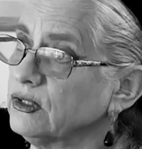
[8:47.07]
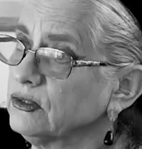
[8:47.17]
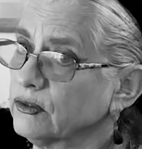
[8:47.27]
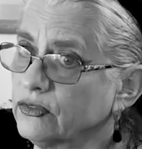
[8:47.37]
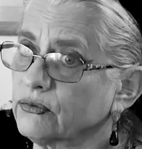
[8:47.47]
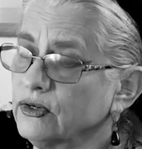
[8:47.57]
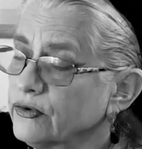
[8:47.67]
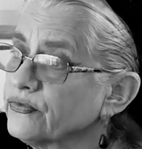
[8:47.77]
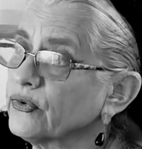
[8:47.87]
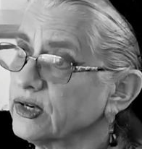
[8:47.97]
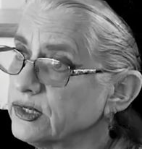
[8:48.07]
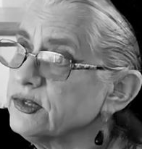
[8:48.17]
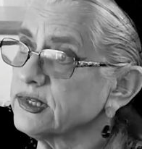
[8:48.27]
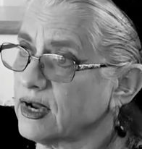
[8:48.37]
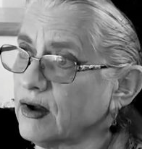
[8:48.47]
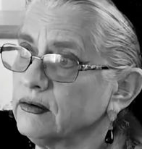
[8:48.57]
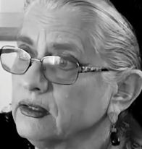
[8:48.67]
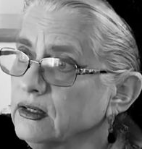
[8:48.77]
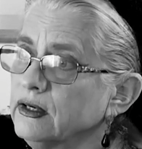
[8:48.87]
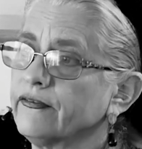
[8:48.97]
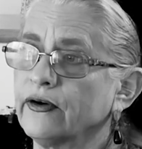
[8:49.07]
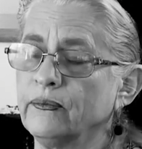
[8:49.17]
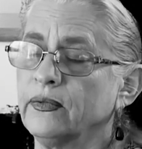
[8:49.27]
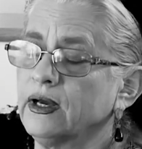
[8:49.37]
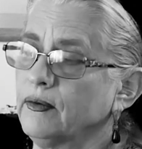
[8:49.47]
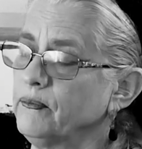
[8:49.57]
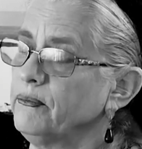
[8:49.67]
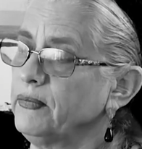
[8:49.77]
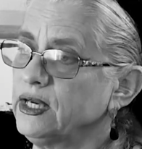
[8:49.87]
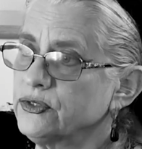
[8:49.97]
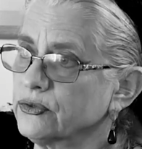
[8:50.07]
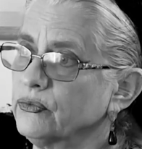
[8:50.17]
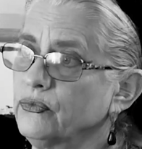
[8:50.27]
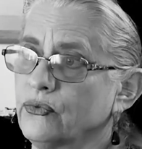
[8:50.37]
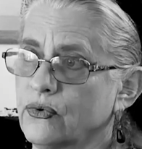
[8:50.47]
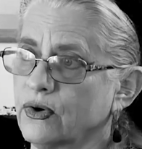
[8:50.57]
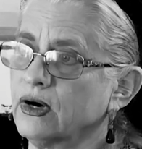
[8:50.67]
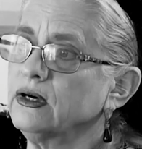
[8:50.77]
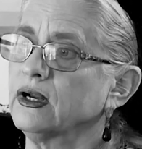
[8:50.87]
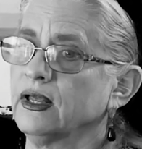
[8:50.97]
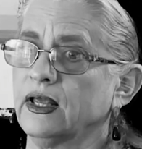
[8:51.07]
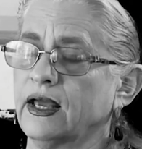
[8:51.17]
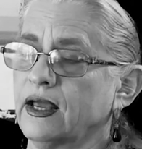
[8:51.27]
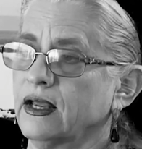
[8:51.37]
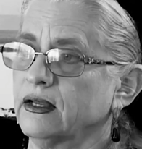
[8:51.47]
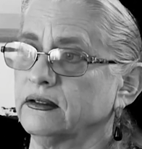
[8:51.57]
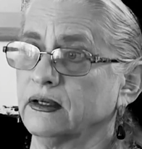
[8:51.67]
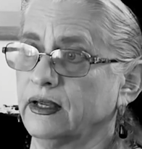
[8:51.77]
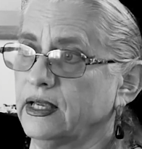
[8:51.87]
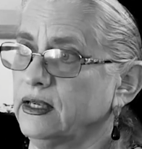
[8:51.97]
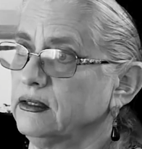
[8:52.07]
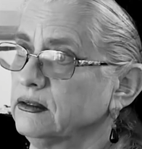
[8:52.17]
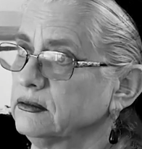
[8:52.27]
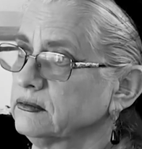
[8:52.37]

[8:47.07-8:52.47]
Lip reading: You're 3 or 4 years out from a major war and a